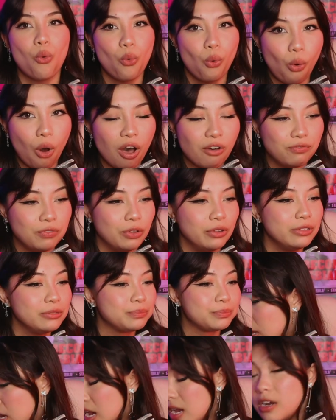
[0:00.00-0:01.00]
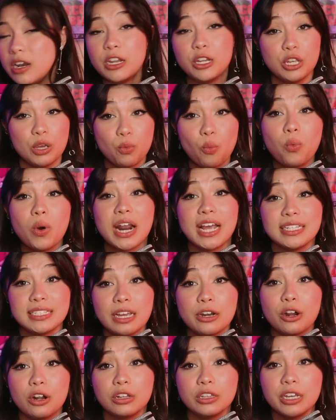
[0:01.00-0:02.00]
awful. And what I
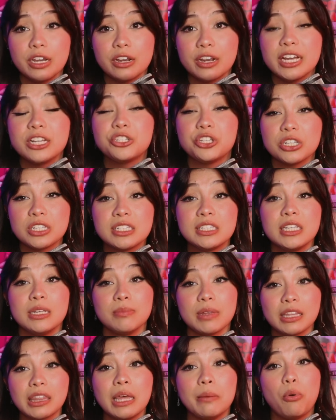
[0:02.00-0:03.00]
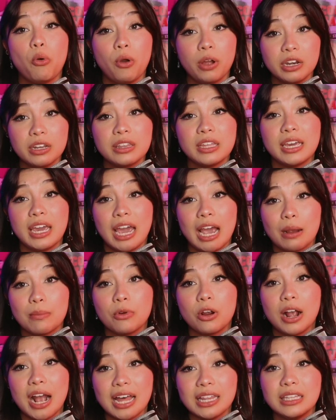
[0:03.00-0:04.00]
said earlier, it just seemed like they pointed the
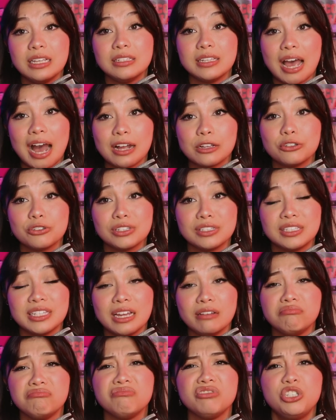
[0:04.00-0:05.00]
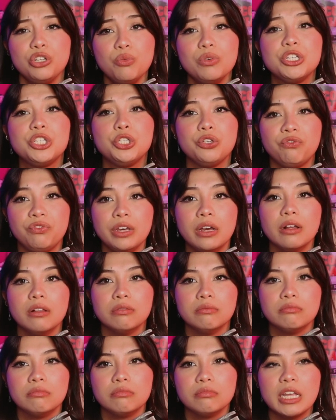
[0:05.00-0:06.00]
camera at these actors and said, do what you
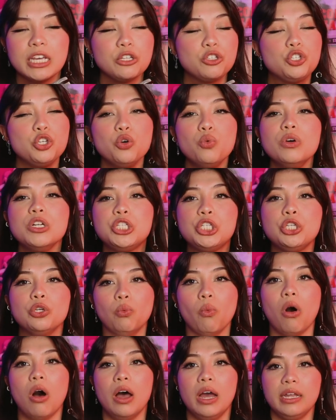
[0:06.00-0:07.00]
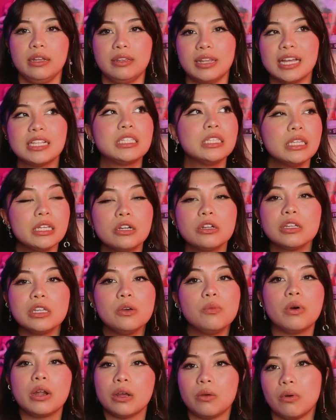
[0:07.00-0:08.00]
feel. Like, do what you want. That's
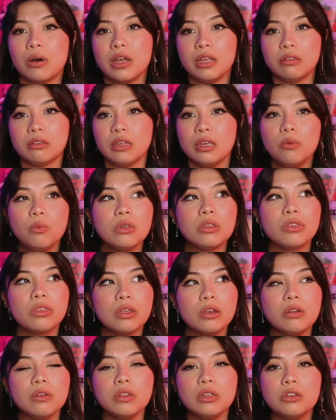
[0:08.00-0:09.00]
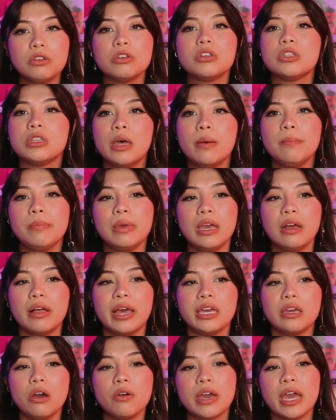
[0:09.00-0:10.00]
literally what it was. It was literally just them being
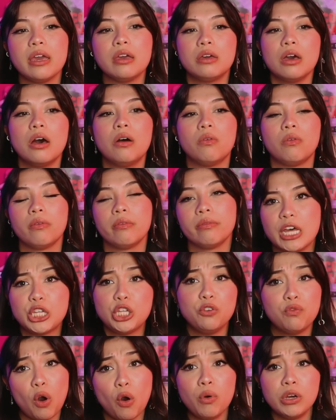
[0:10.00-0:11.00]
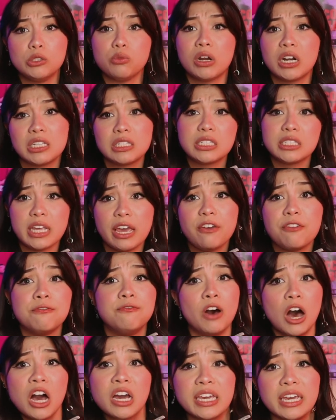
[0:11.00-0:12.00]
like, okay, go. Like, you've always wanted to say
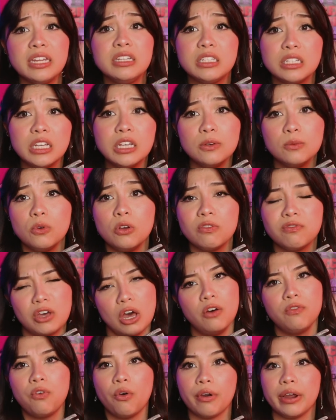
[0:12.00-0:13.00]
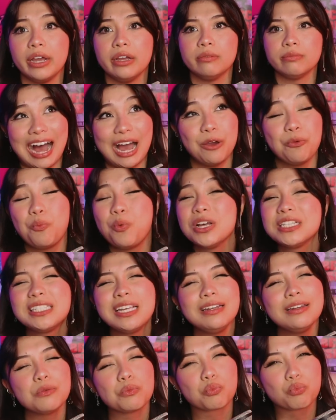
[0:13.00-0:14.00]
fuck in Teen Wolf? Go for it. I
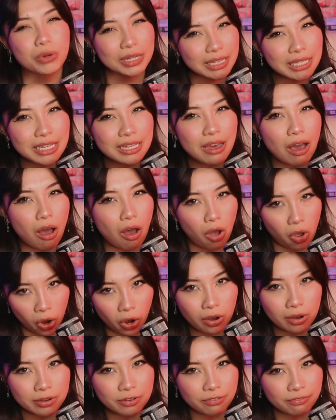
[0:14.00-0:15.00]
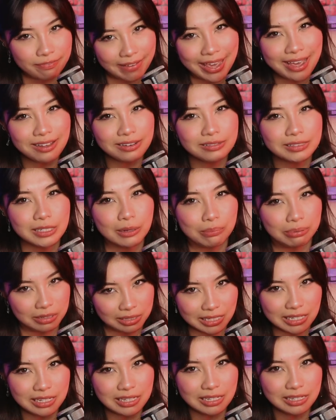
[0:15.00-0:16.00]
wasn't really a hard fan to
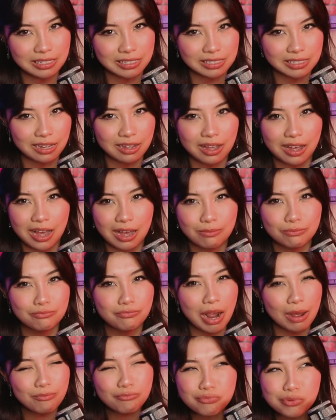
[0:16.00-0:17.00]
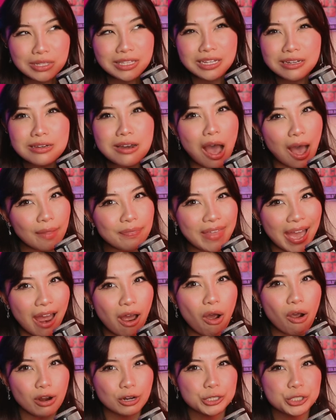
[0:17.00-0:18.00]
please. I'm really not
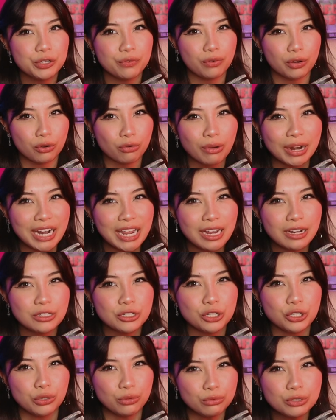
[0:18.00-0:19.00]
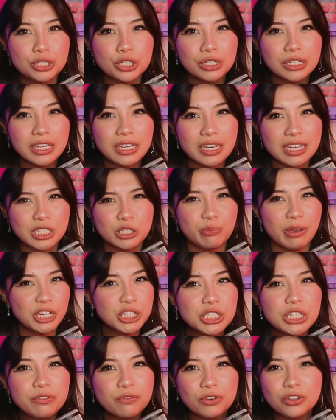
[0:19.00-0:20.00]
that harsh of a critic usually,
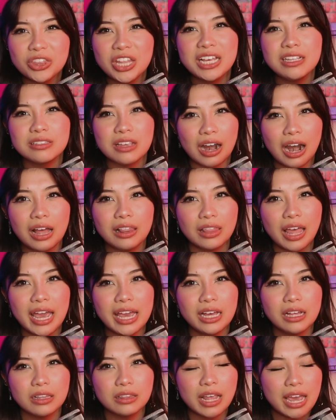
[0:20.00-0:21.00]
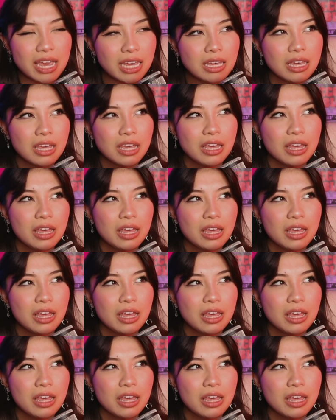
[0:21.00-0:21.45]
especially for things that I like. Like,